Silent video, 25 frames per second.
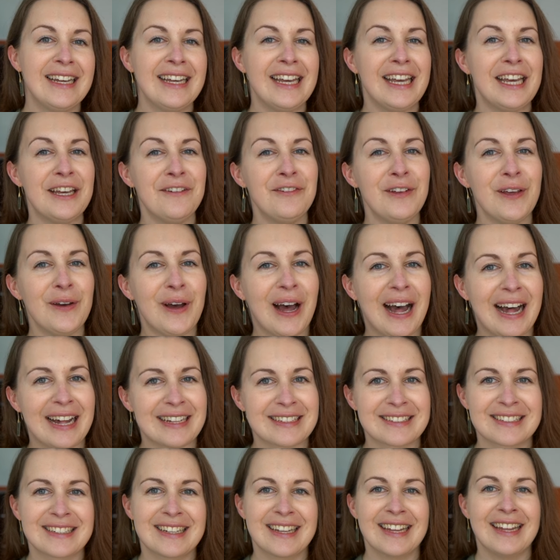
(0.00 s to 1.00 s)
If you
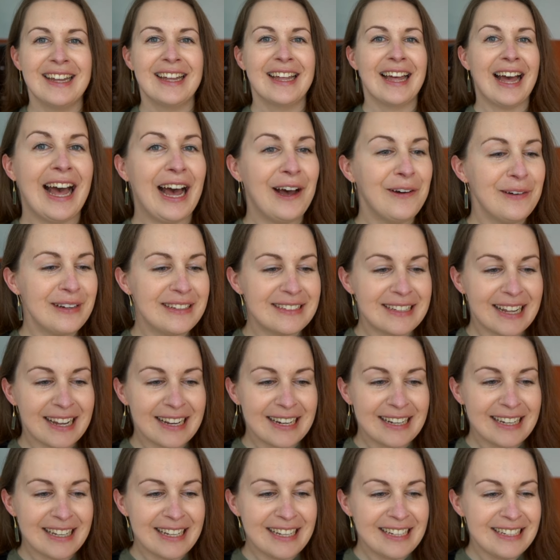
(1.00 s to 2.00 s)
ask, how
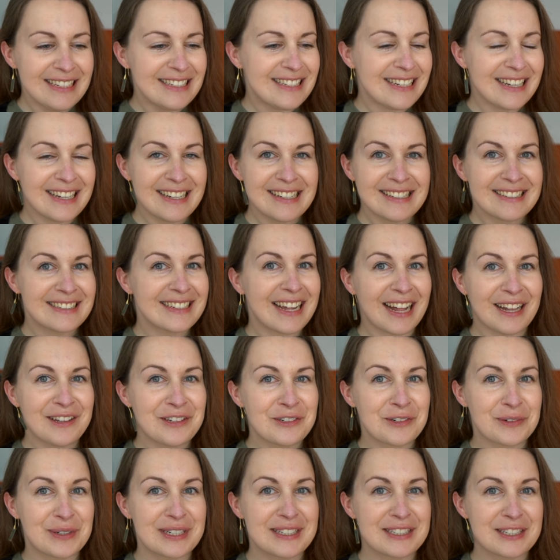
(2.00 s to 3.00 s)
exactly does
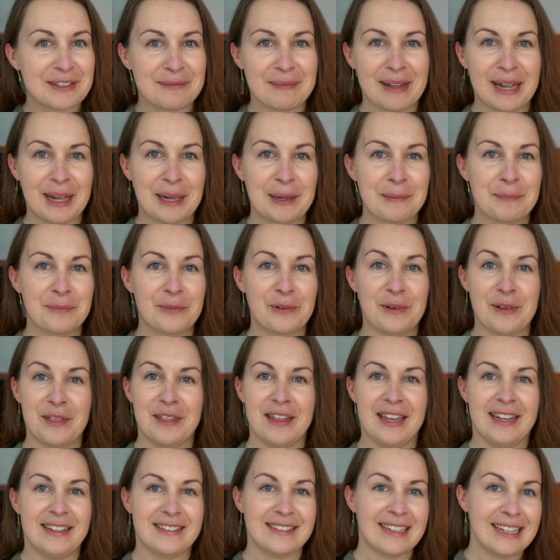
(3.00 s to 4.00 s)
altruism help
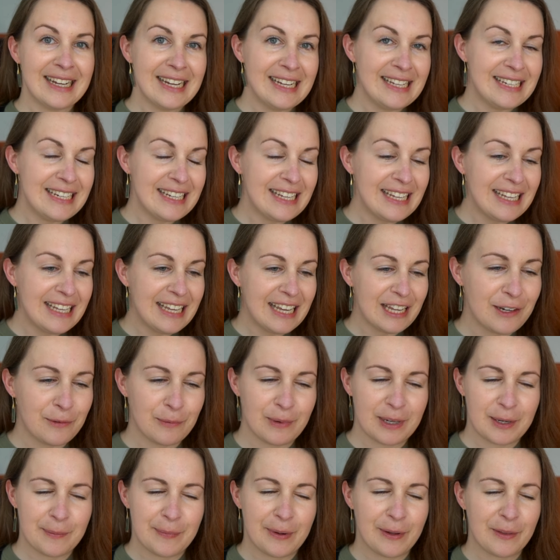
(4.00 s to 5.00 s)
with anxiety, and
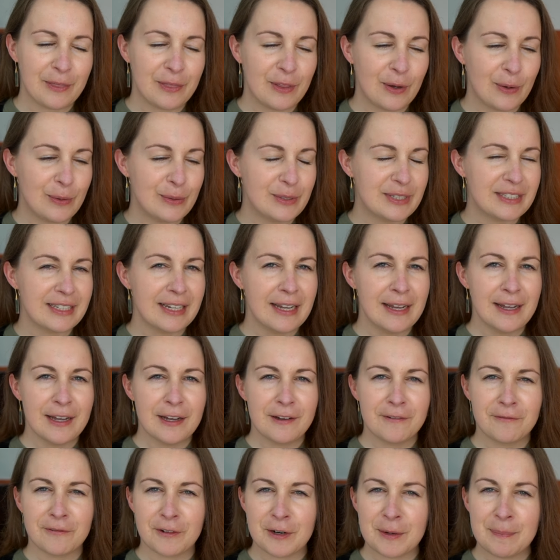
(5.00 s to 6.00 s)
what about those
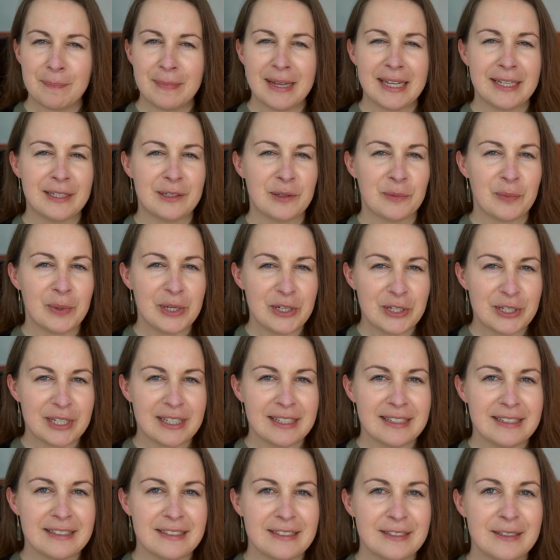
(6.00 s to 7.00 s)
forbidden
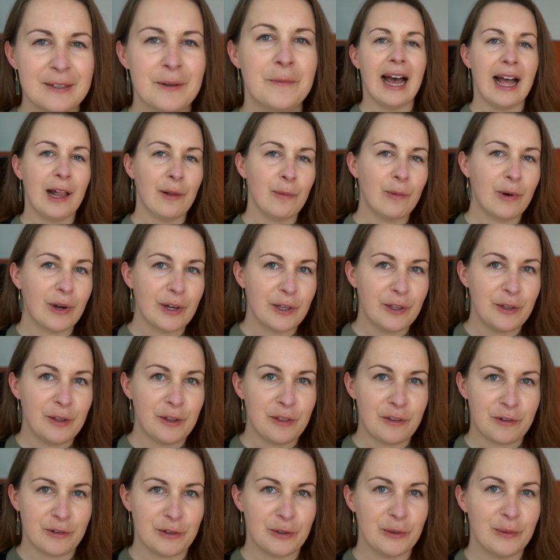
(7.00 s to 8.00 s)
wishes? I'll walk you
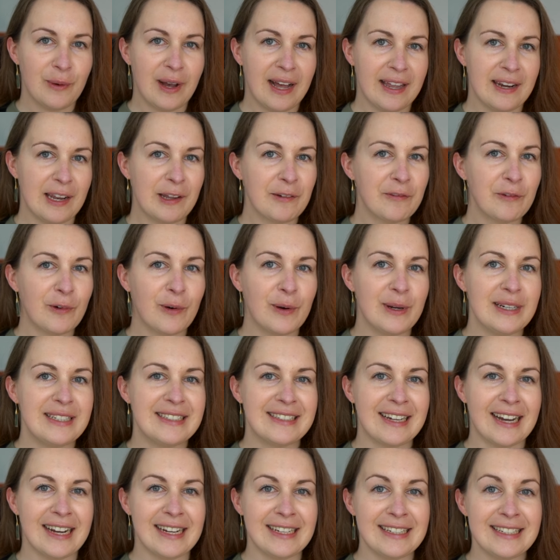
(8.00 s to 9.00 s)
through Anna
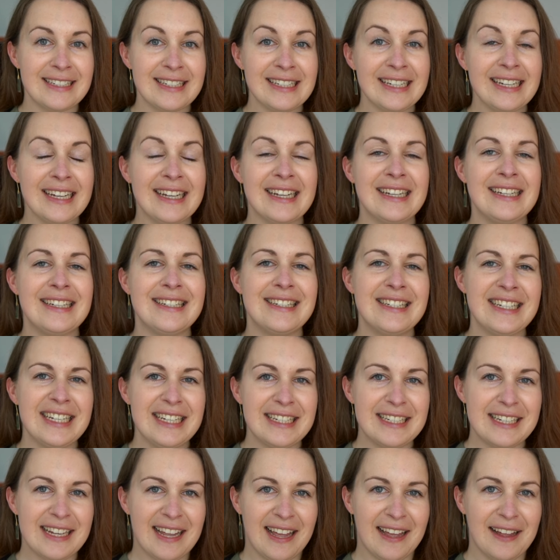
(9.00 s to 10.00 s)
Freud's idea in
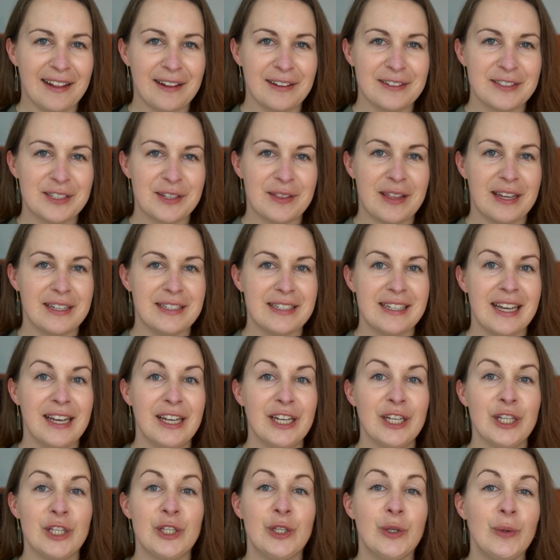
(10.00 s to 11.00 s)
detail so that
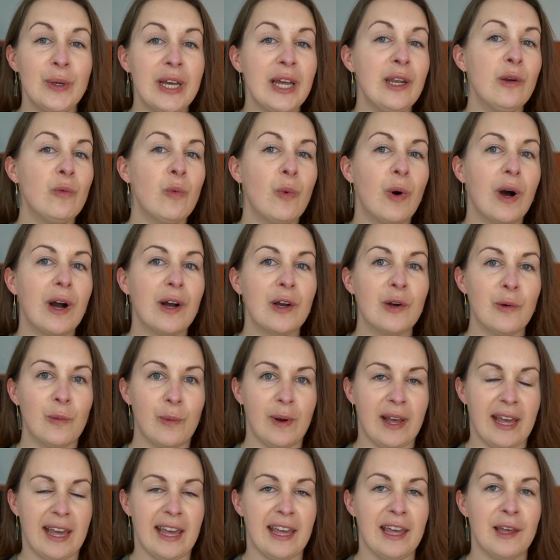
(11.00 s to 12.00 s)
you can walk
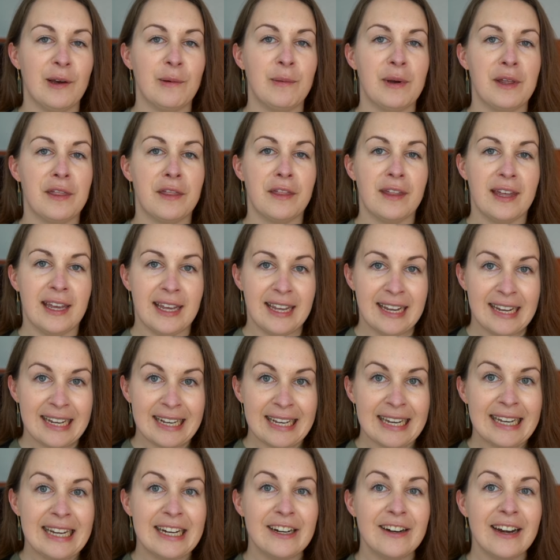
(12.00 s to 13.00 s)
away with a
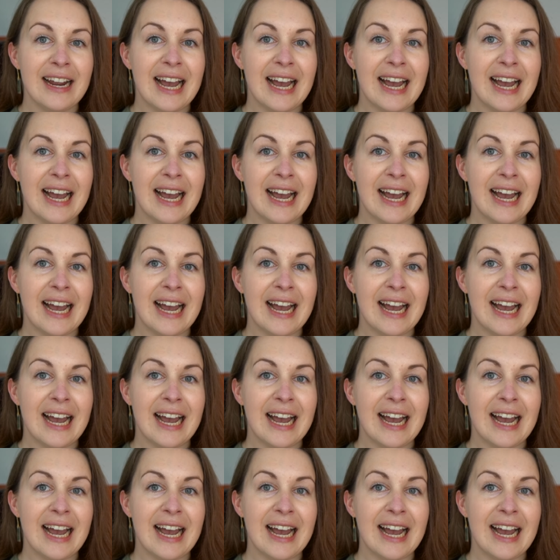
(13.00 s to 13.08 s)
clear